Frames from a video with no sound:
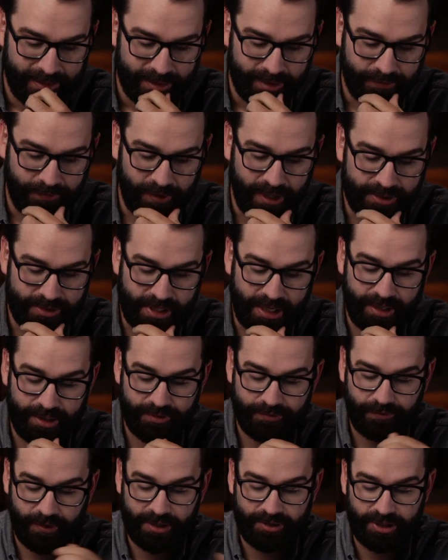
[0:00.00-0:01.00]
The
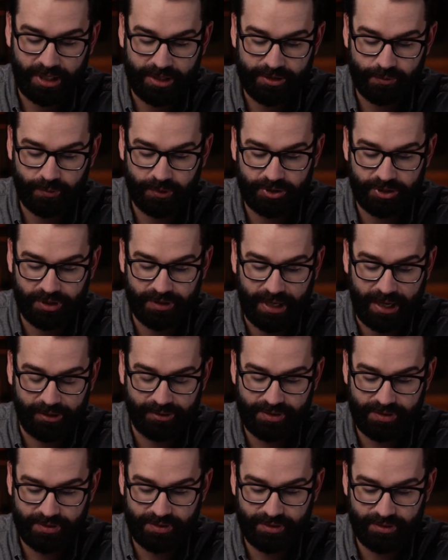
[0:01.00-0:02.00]
franchise, which
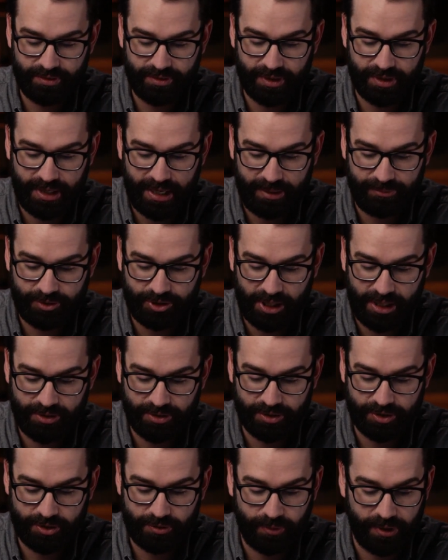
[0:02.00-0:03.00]
announced the name
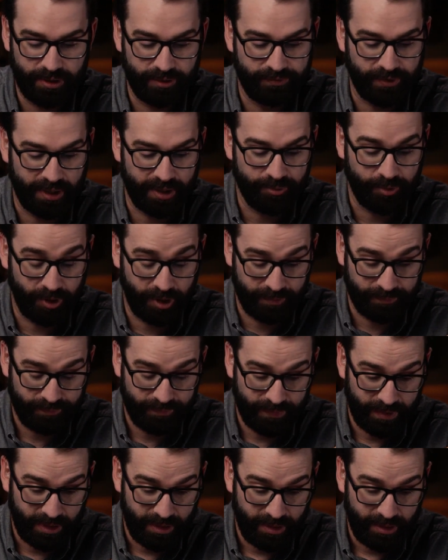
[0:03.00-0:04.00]
change in a tweet on Friday morning,
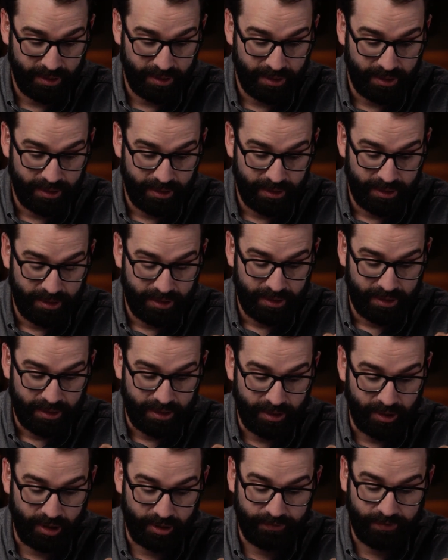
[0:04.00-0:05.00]

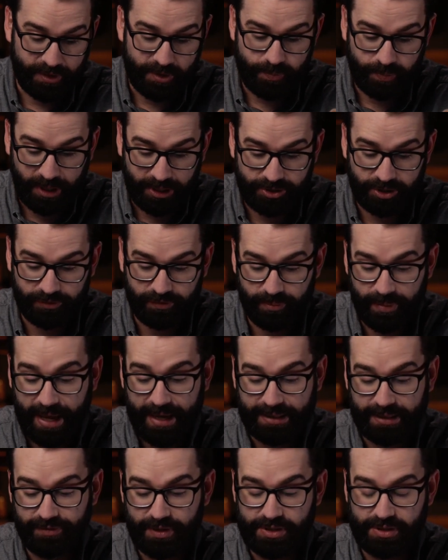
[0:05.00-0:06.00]
had long faced pressure from
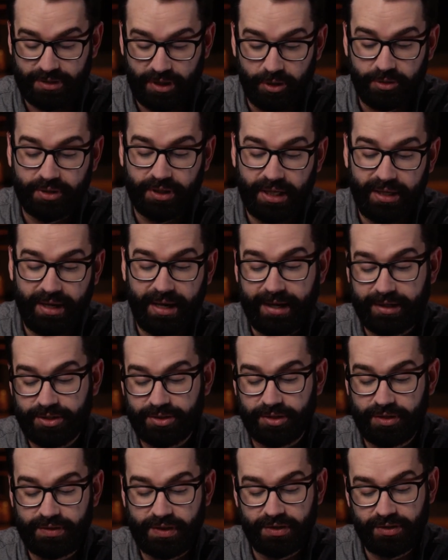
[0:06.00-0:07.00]
activists locally and
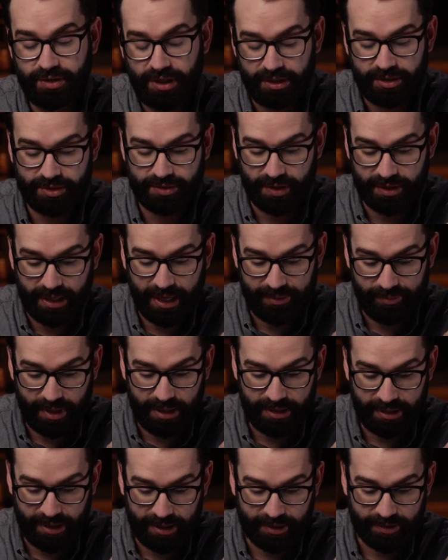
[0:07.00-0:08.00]
nationally to ditch the name
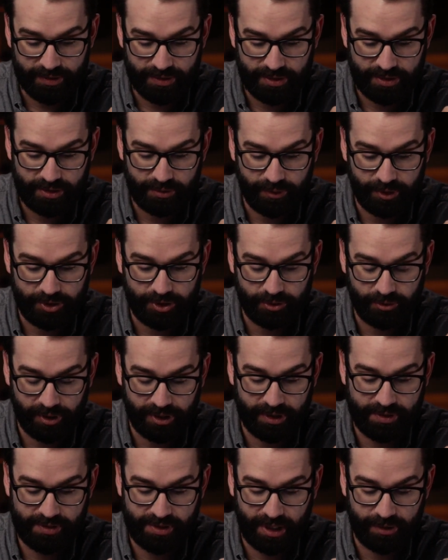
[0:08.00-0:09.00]
Indians, which
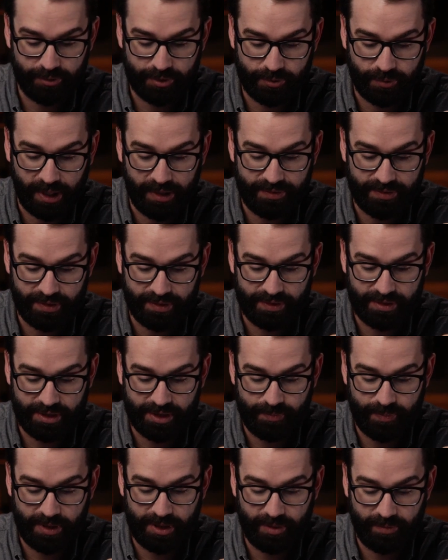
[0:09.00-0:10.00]
critics said was racist.
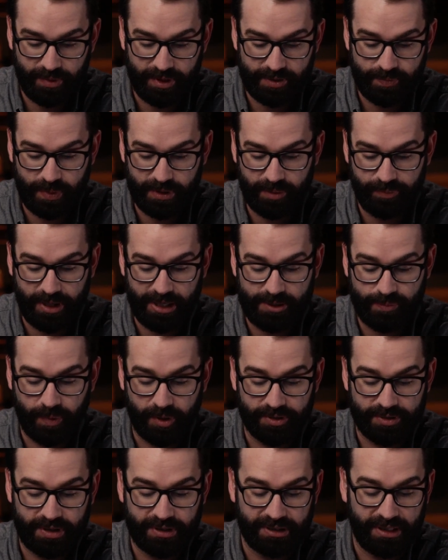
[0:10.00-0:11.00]
It's been the,
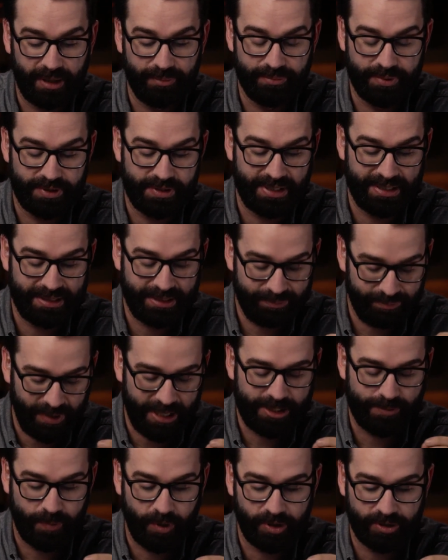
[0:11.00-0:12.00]
baseball club's
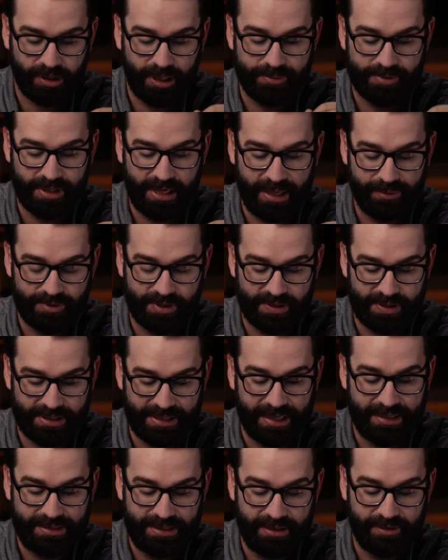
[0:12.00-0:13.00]
name since
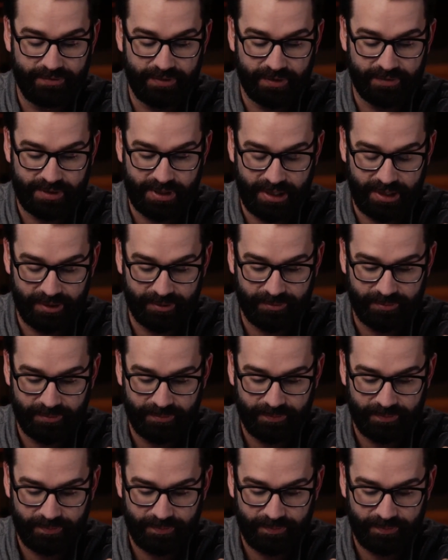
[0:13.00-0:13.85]
1915.